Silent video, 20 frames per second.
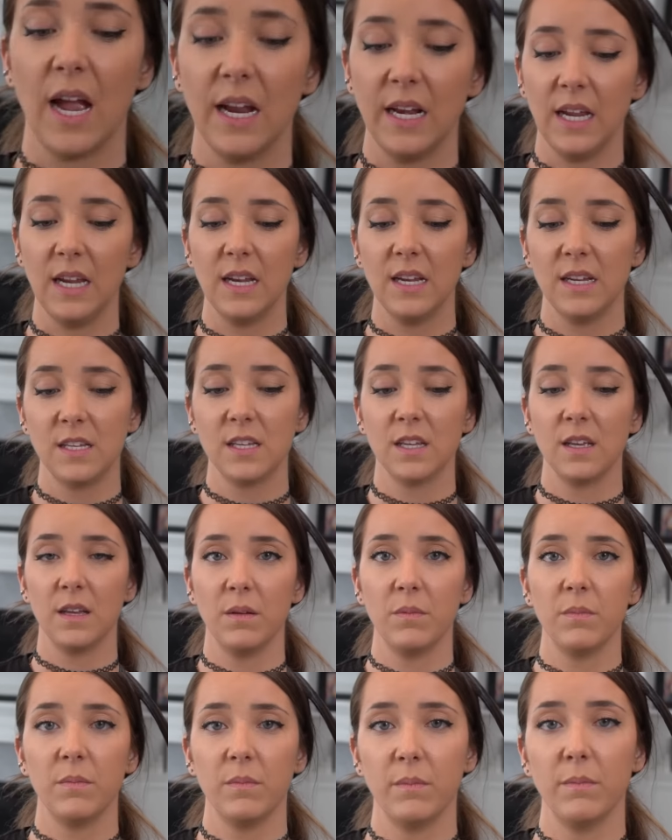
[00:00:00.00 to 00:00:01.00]
I needed
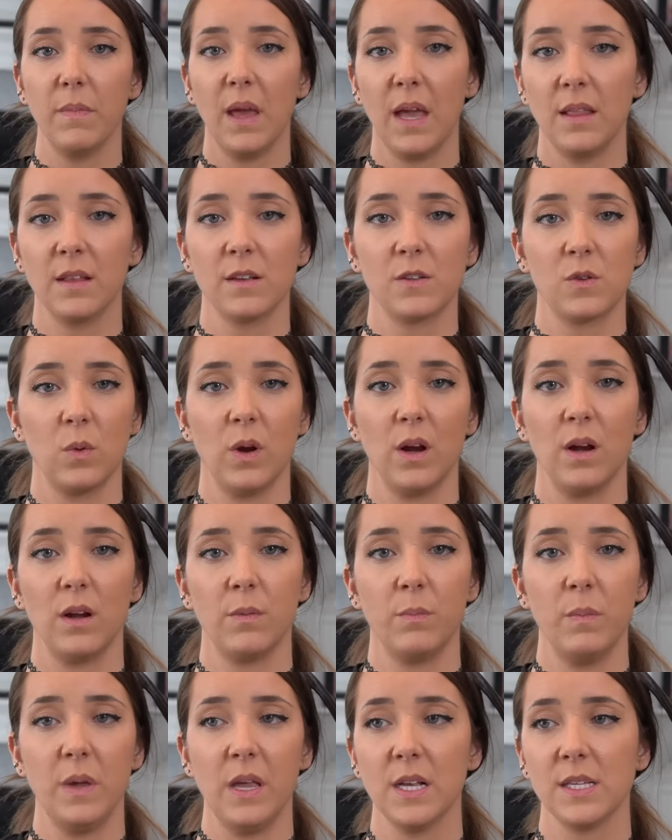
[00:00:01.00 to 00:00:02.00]
to make this
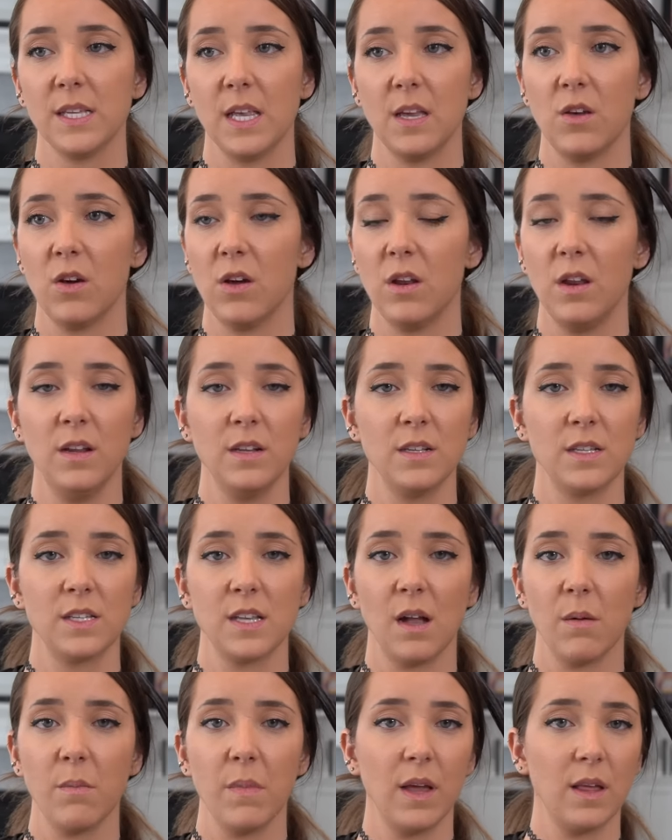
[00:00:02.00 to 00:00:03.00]
work because I couldn't
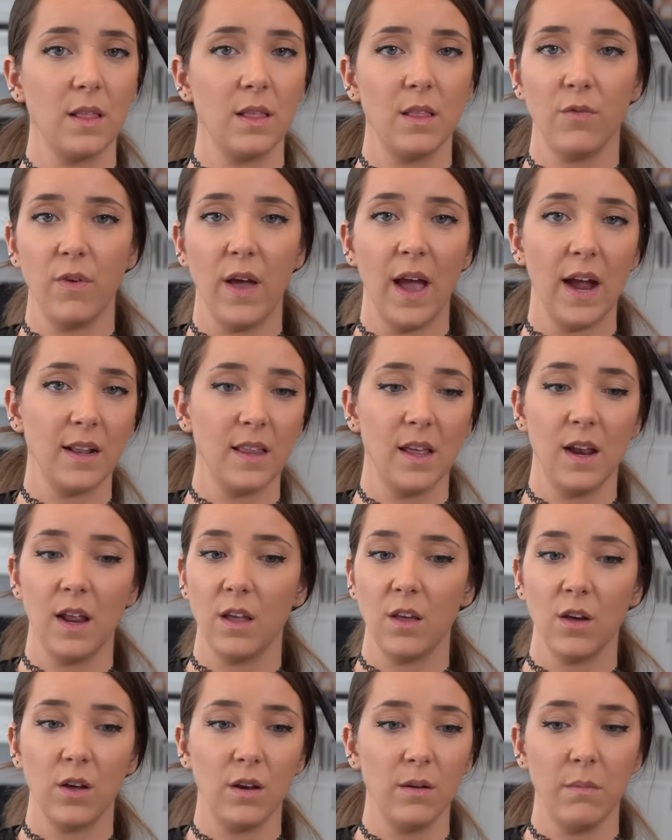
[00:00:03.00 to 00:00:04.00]
stomach the fact that I
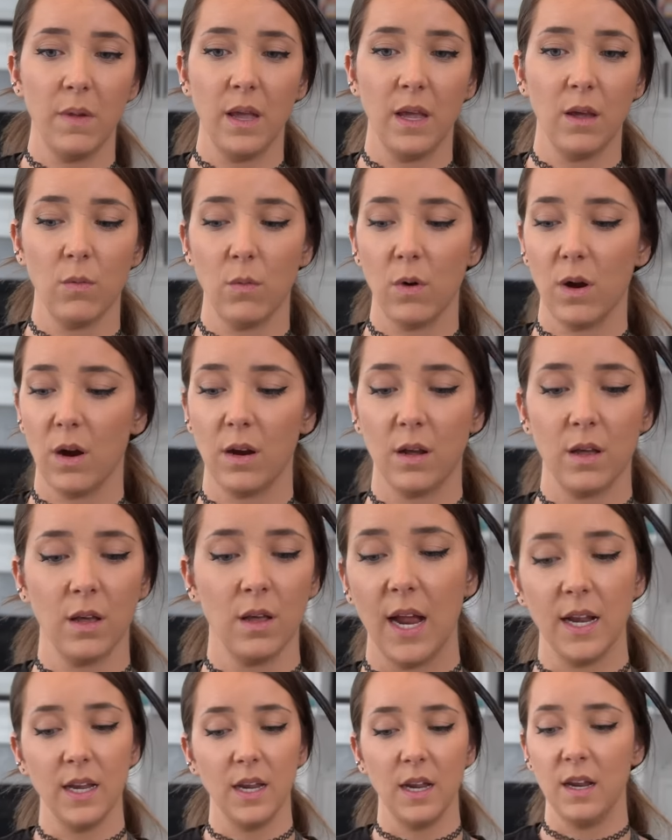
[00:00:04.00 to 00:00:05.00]
couldn't make it work.
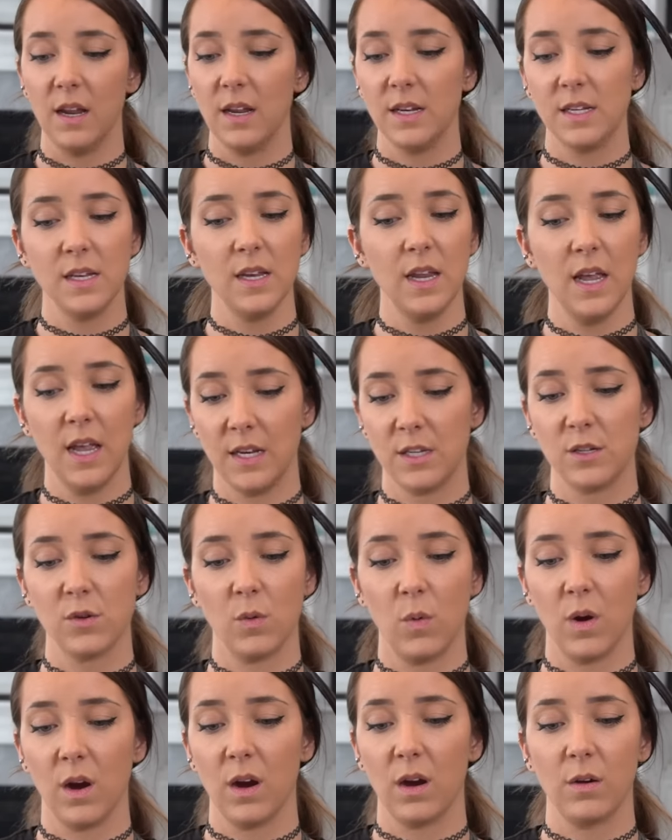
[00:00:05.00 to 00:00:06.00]
I needed it to
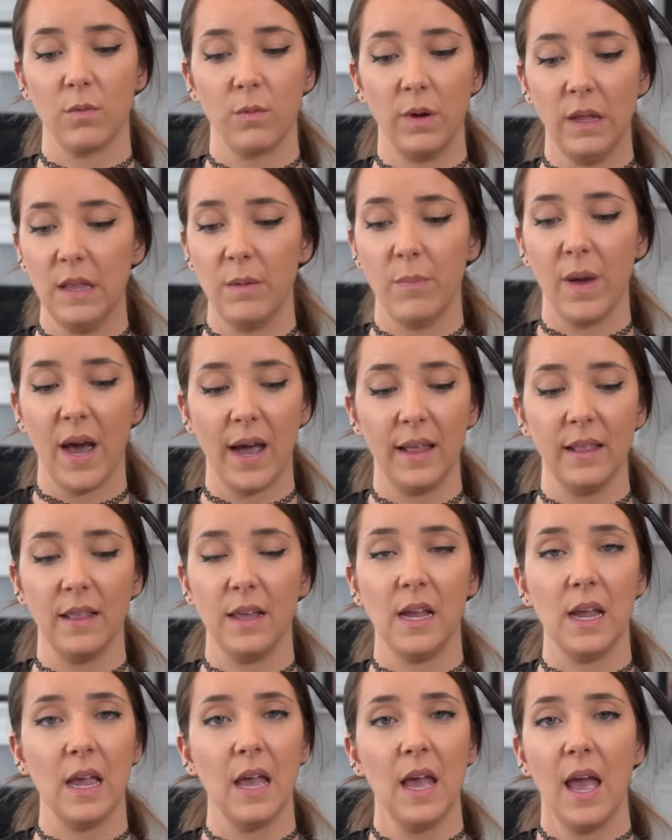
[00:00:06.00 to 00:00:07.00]
work really
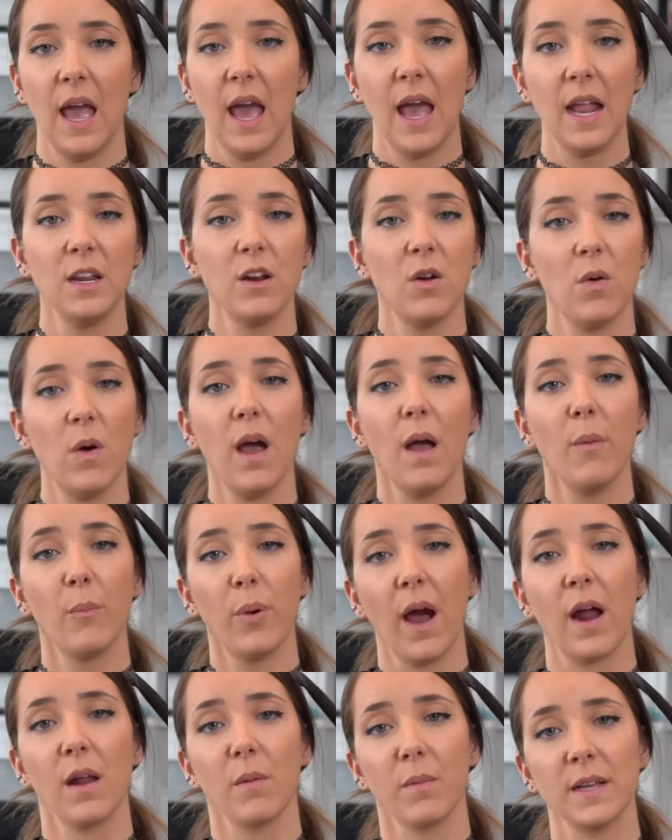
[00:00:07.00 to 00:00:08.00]
badly. And you know what? I'm
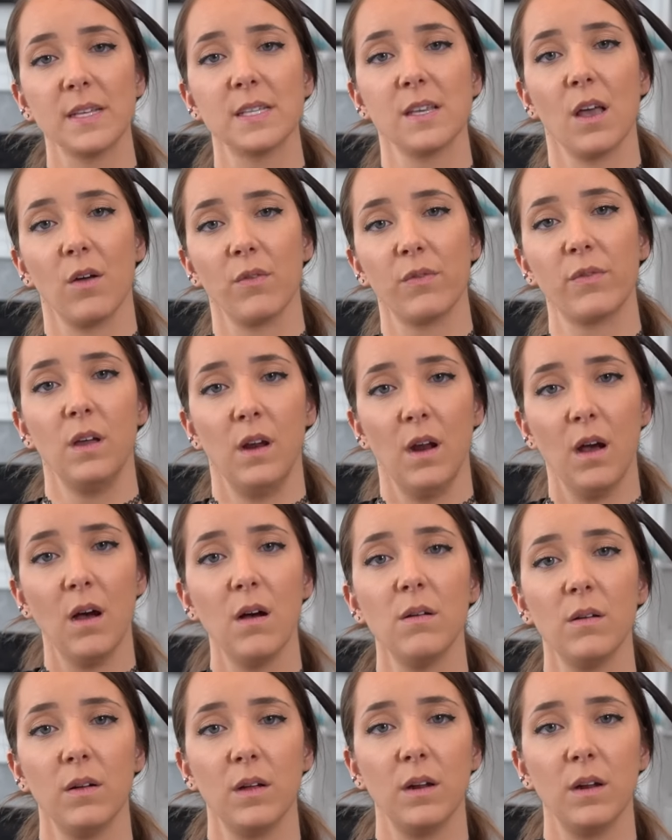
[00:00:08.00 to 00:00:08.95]
proud of myself, you know?